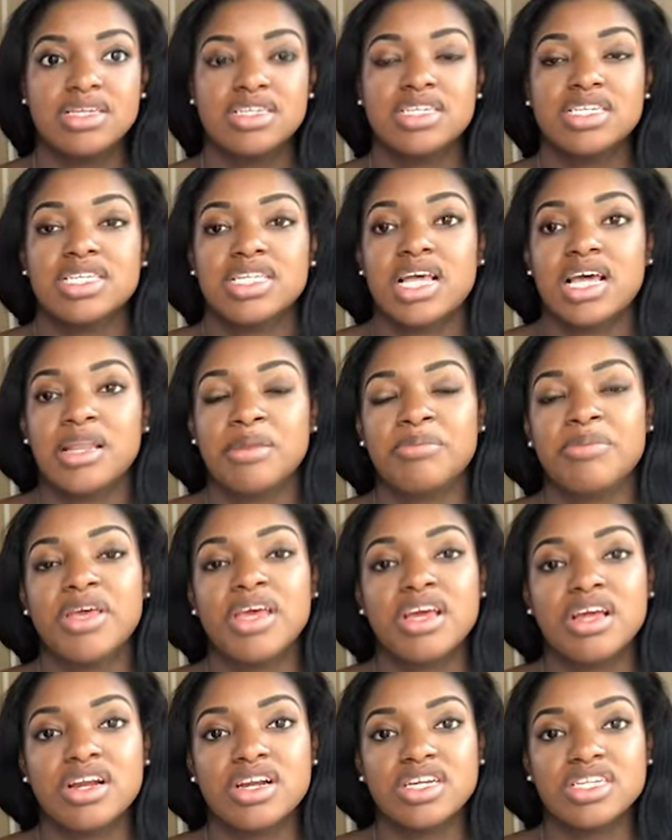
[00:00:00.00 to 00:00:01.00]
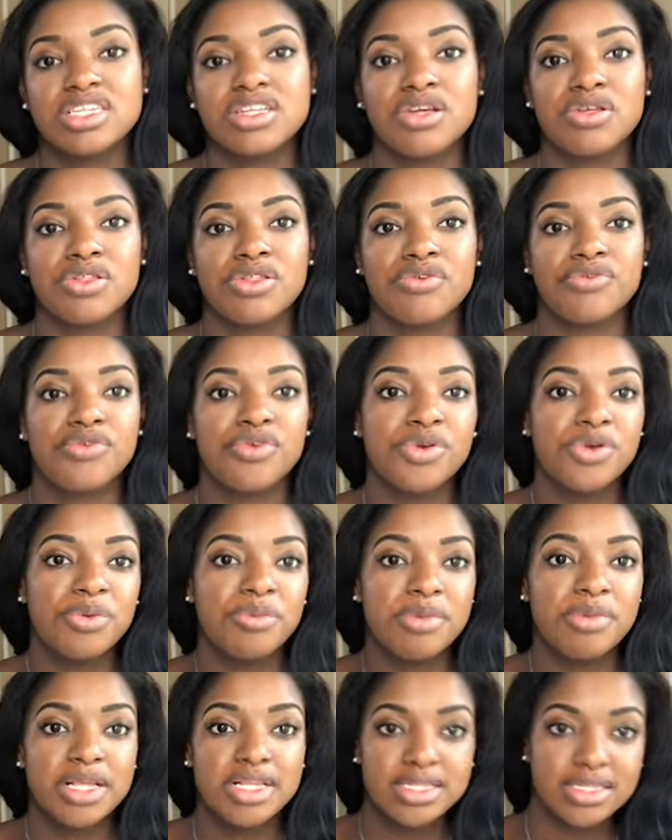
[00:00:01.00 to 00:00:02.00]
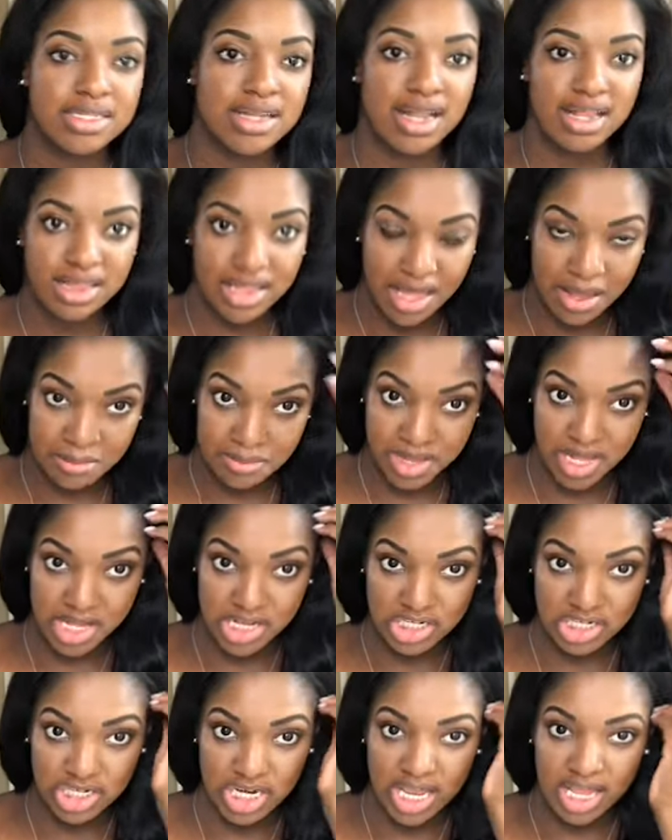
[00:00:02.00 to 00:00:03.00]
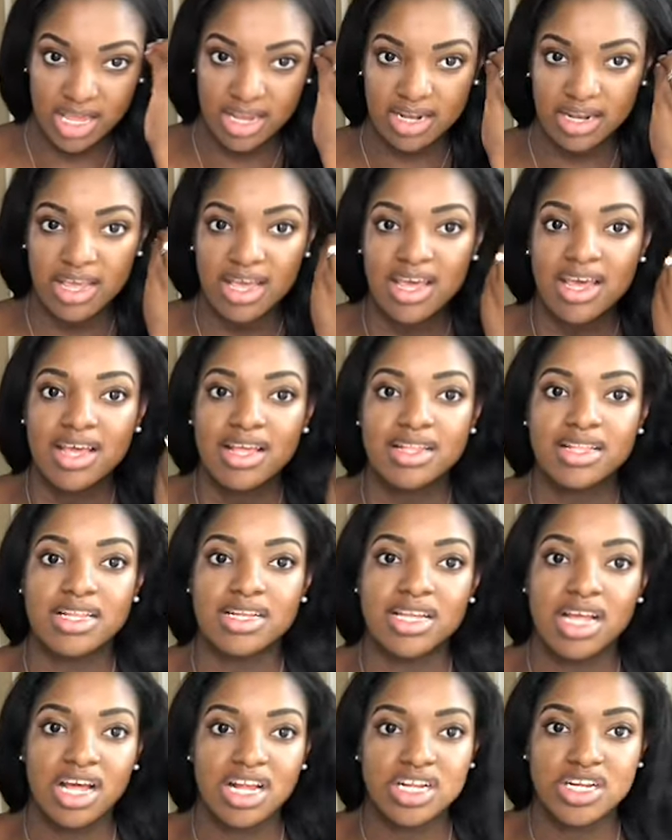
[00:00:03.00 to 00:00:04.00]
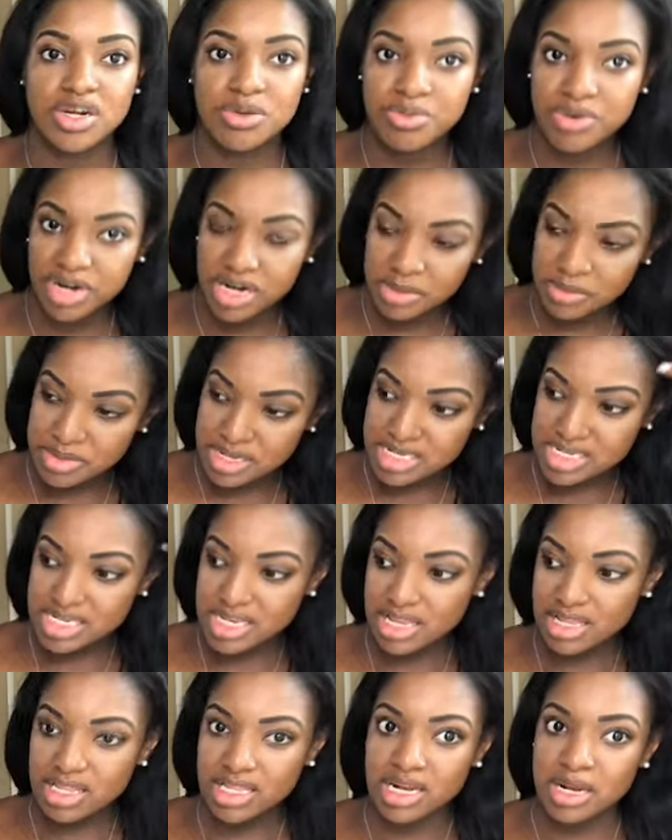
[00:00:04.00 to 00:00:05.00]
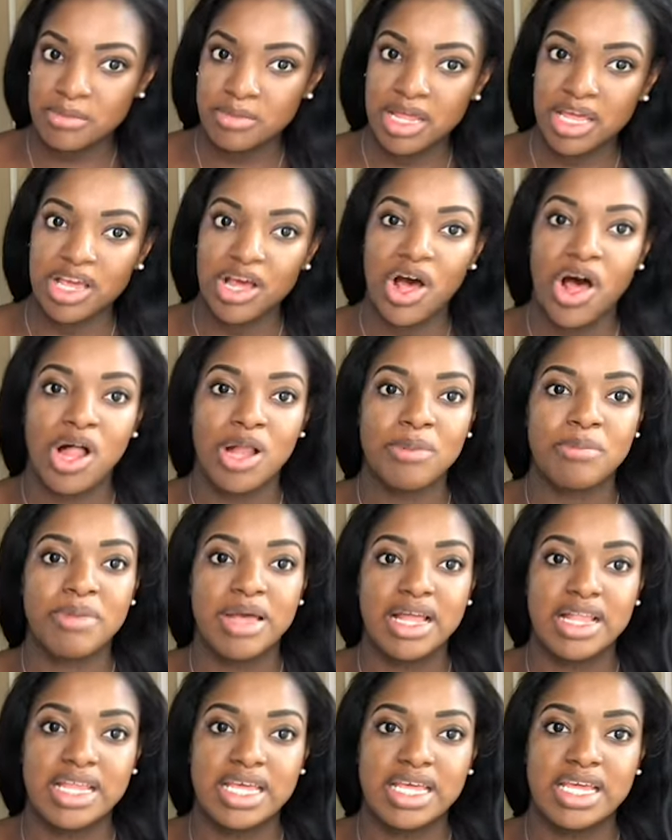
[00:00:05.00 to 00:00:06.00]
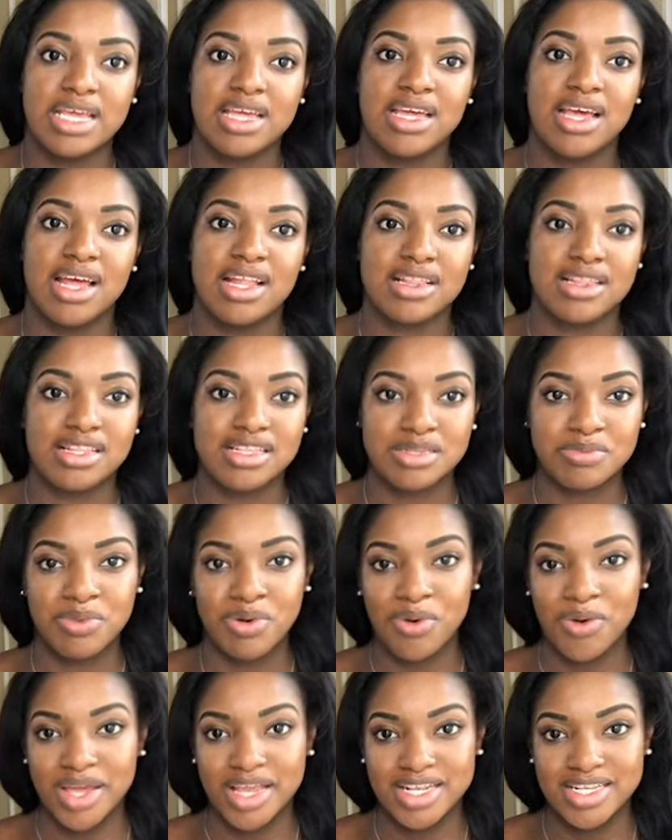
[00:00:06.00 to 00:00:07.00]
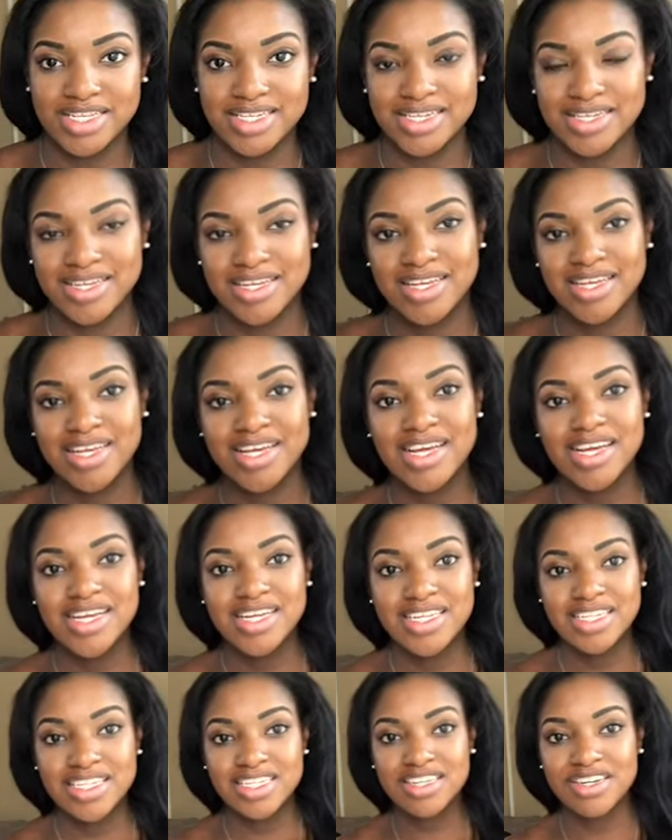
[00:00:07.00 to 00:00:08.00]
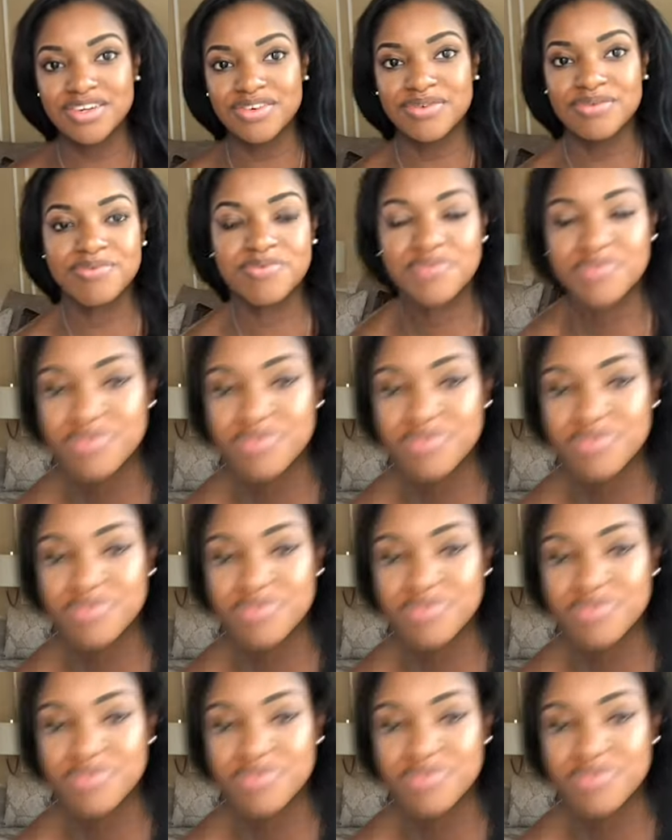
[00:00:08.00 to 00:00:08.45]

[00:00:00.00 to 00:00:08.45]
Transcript: she's getting bigger, so the room is not that much. And the doctor pretty much said that I'm like all belly at this point. So